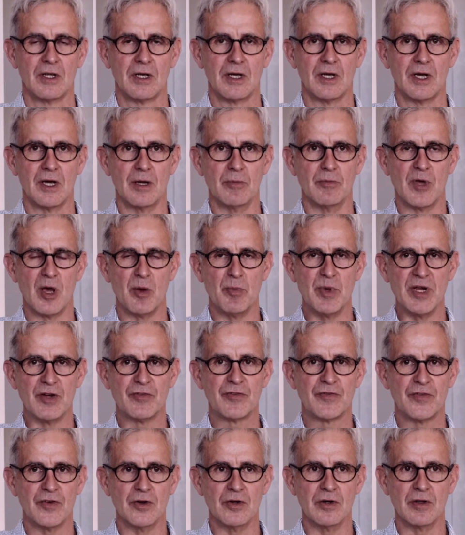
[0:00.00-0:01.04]
a bit
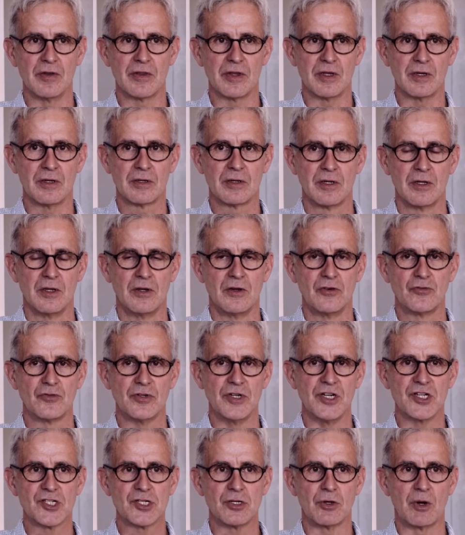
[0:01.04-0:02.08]
further,
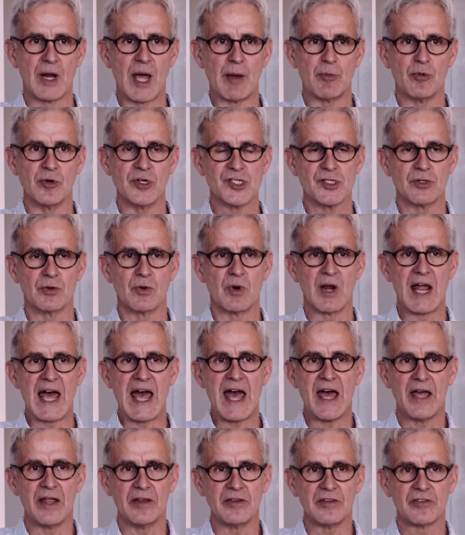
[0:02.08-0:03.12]
traditional Aboriginal
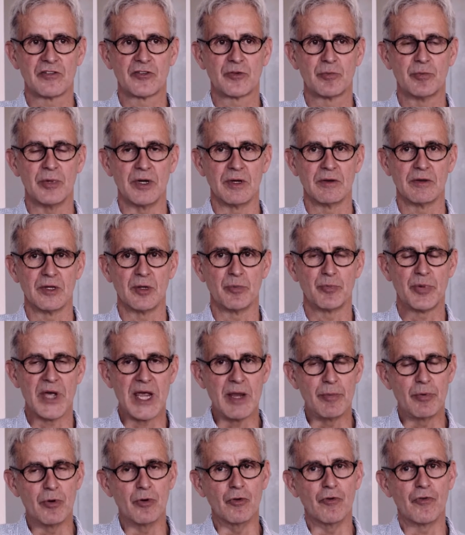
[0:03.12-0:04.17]
lands. But the
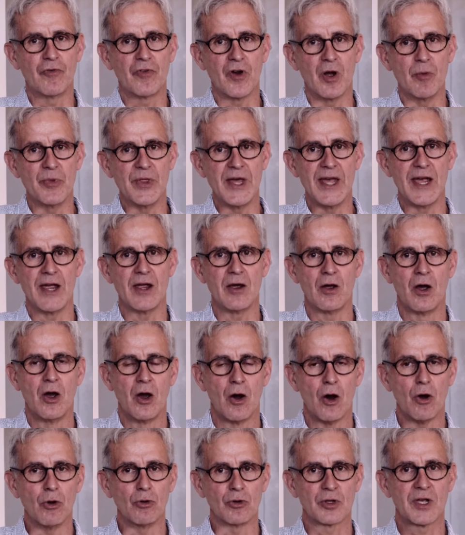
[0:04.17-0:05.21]
people from there
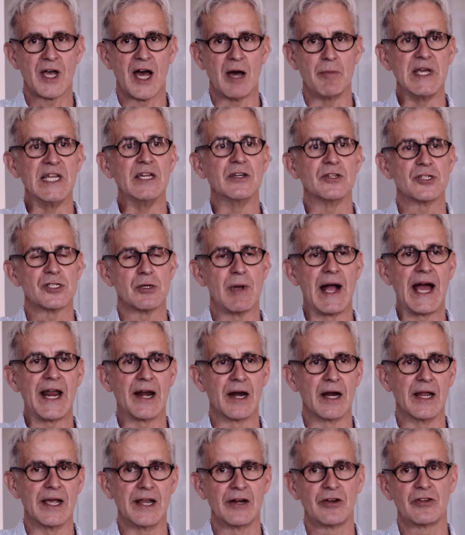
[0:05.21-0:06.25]
all come into
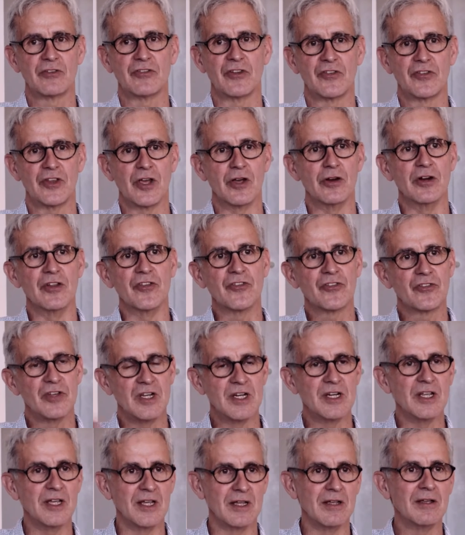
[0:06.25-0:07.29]
Adelaide because it's the only
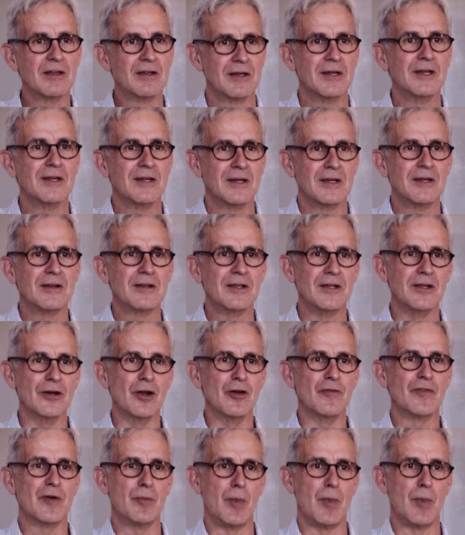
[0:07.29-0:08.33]
city, you know,
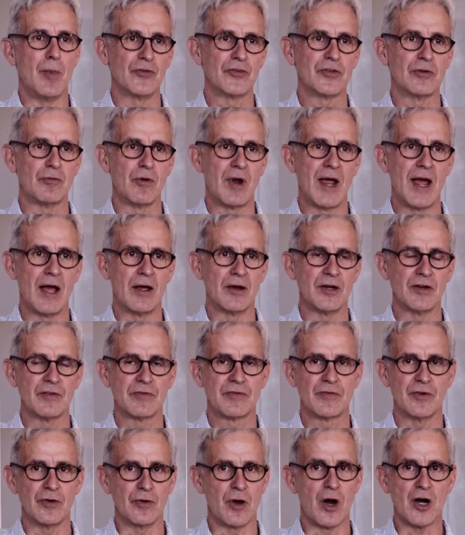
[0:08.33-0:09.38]
for miles around
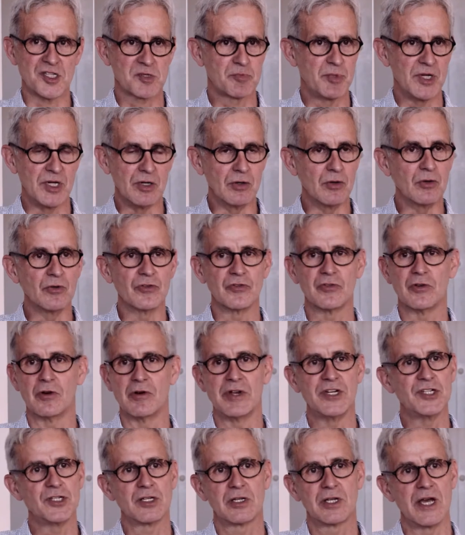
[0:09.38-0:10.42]
for hospitals or
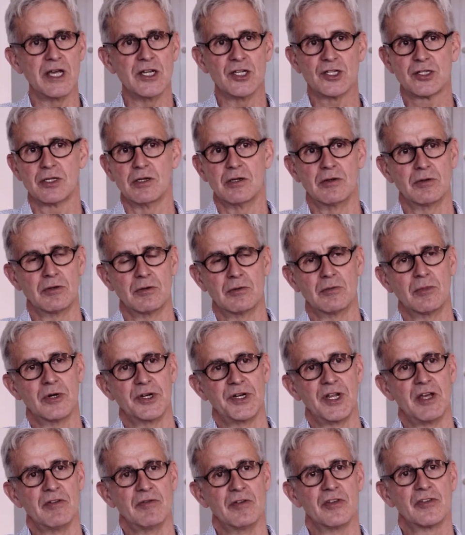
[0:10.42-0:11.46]
education or
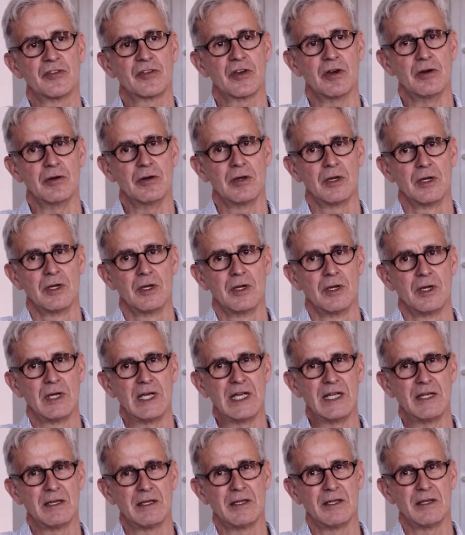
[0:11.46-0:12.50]
whatever. So
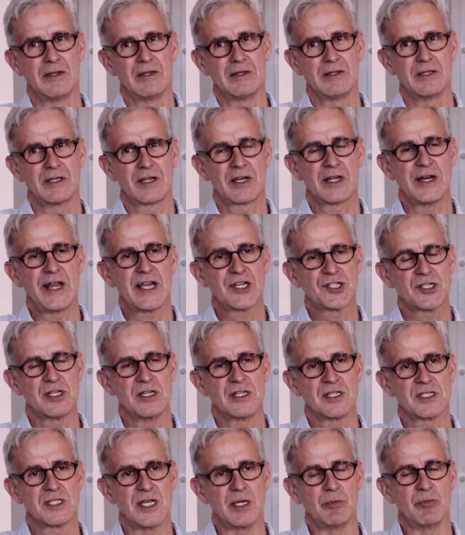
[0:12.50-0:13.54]
the
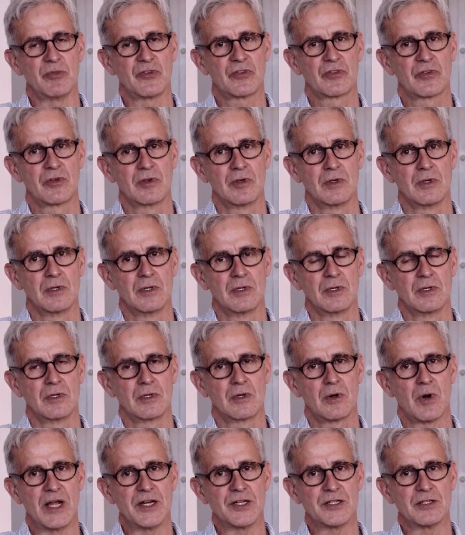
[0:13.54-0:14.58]
connection seems
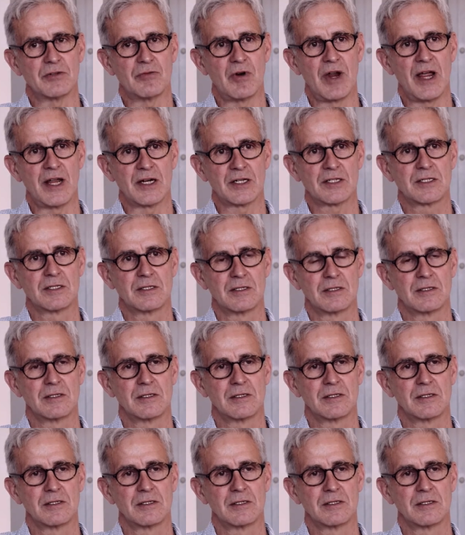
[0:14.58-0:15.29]
quite direct,